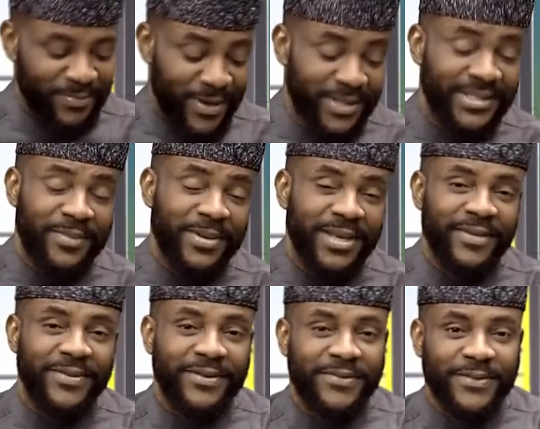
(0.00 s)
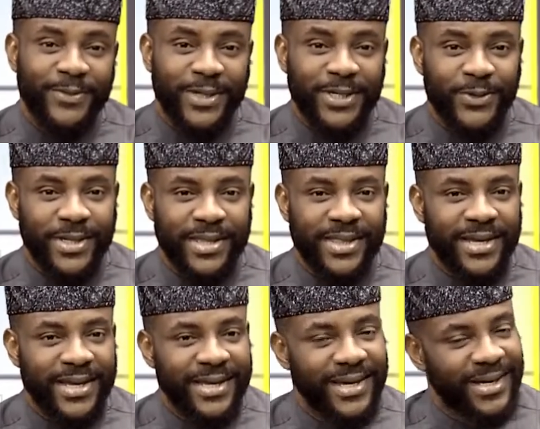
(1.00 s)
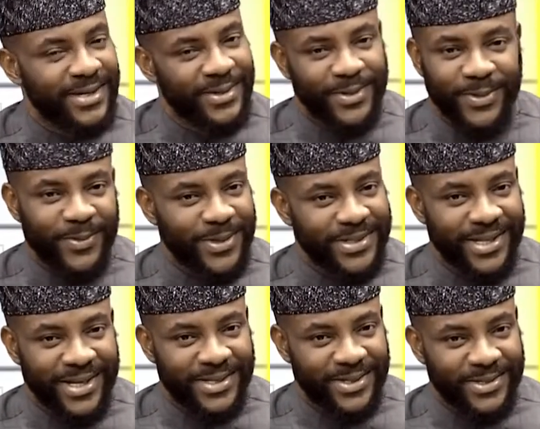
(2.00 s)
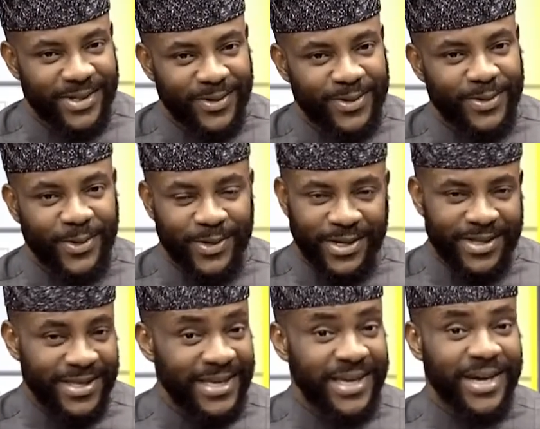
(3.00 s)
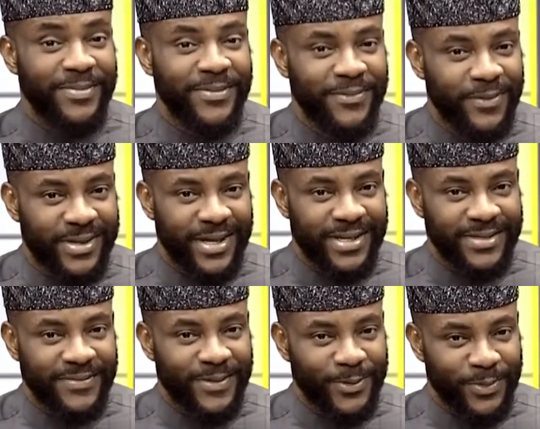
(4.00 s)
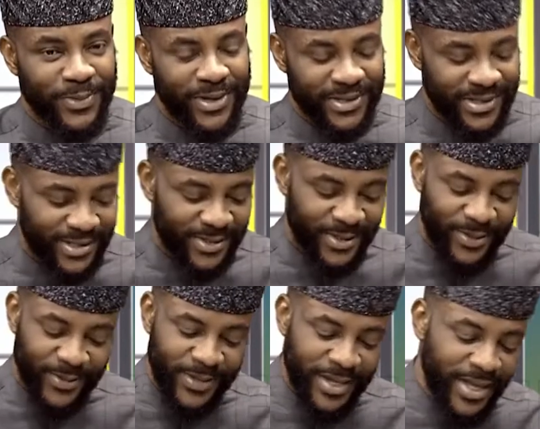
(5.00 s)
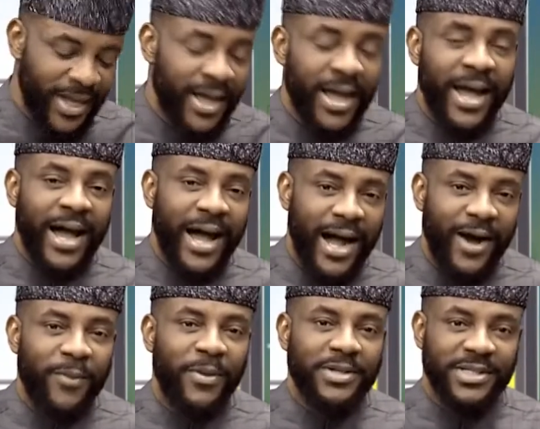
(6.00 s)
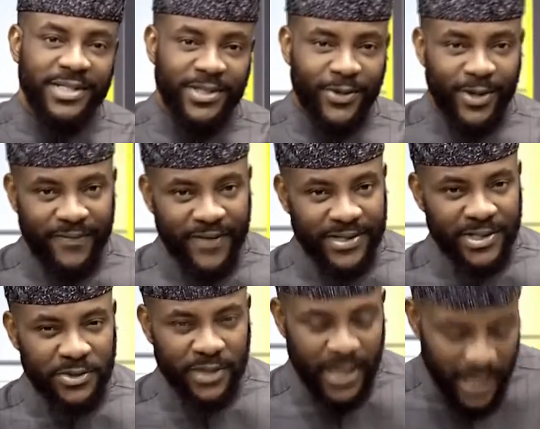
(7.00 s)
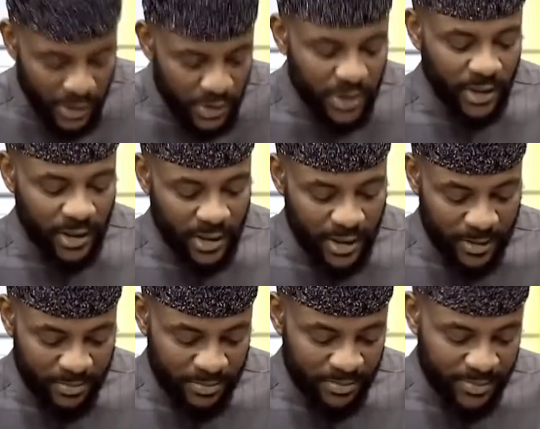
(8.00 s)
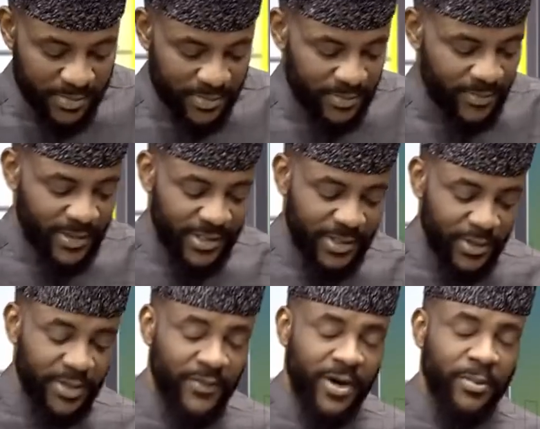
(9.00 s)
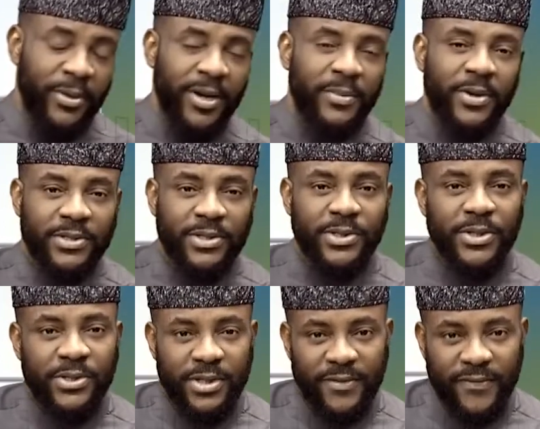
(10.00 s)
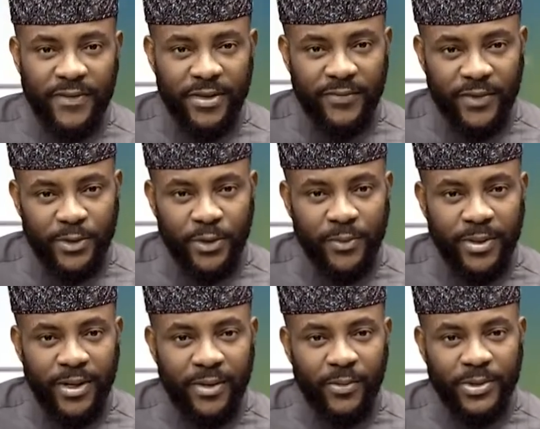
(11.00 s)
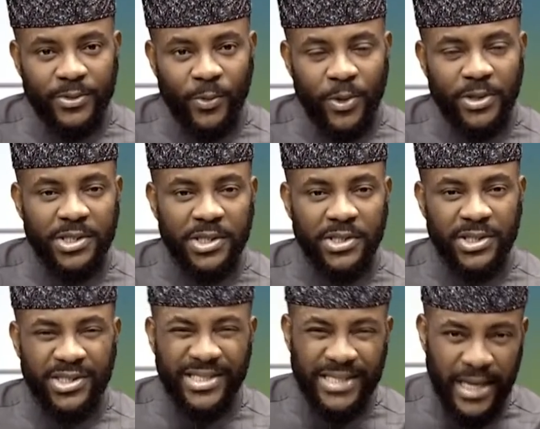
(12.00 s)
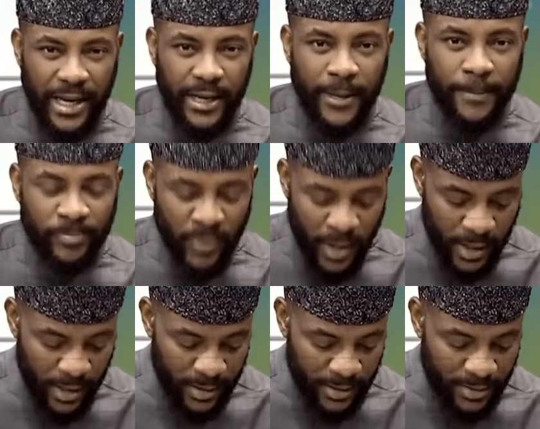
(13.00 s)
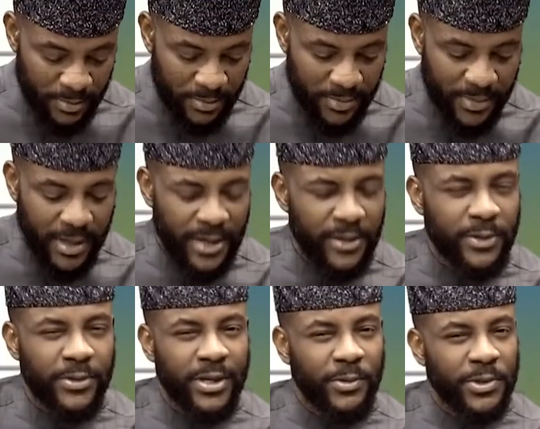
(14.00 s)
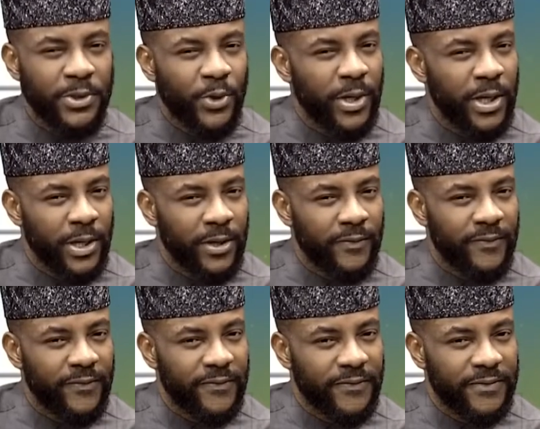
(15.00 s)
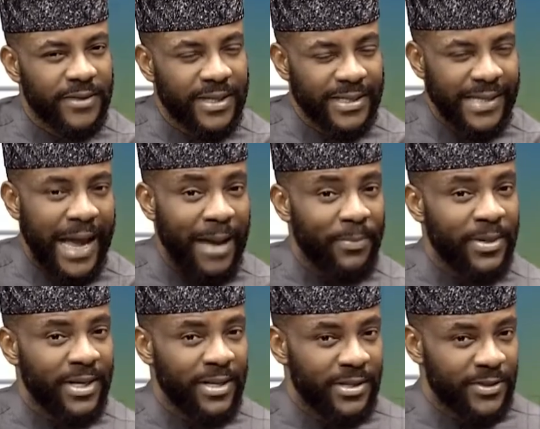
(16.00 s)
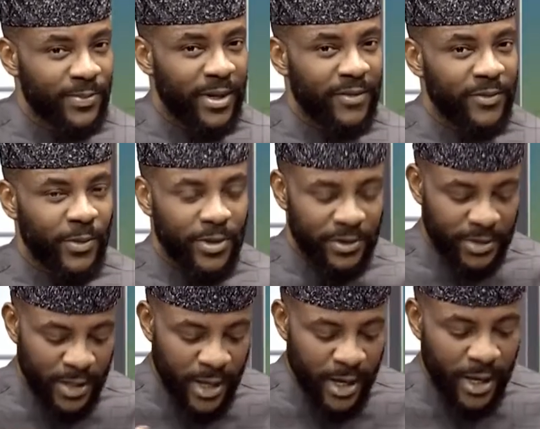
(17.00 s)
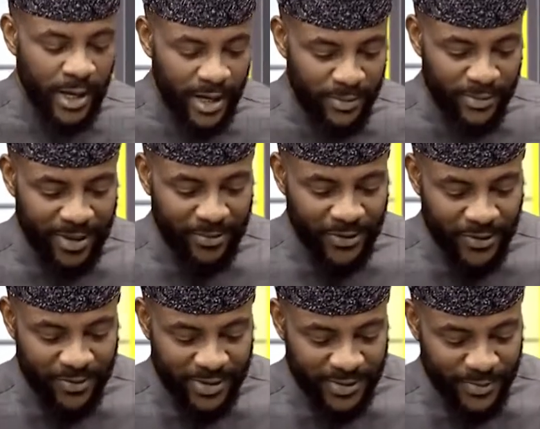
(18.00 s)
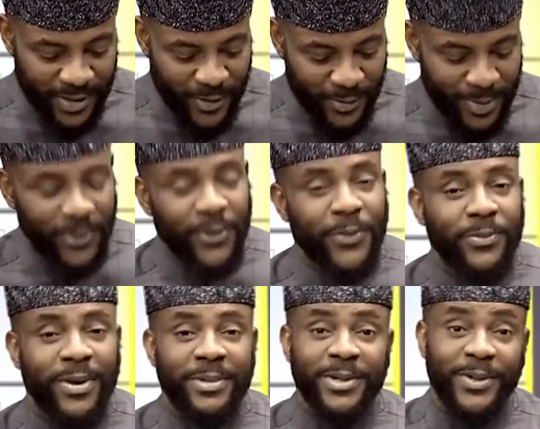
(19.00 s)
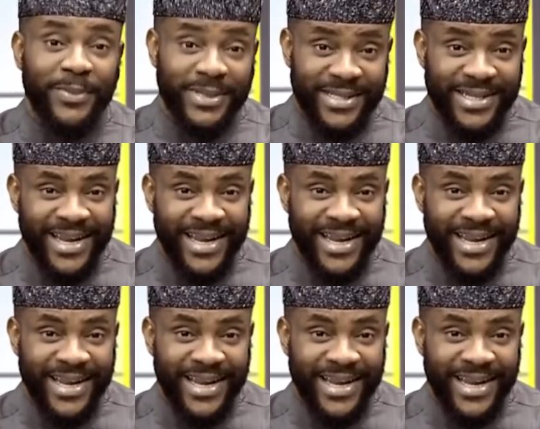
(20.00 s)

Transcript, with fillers: months, I believe, of 2020. 2023, and you know, once elections are around the corner, the year before that is filled with politics. So how much is this going to affect education? Um, this is also very important because on Tuesday, the 5th of October, was World Teachers Day. And um, I don't know that we saw a lot of things happening in this part of the world. Uh, but I'm going to be speaking with people who probably know better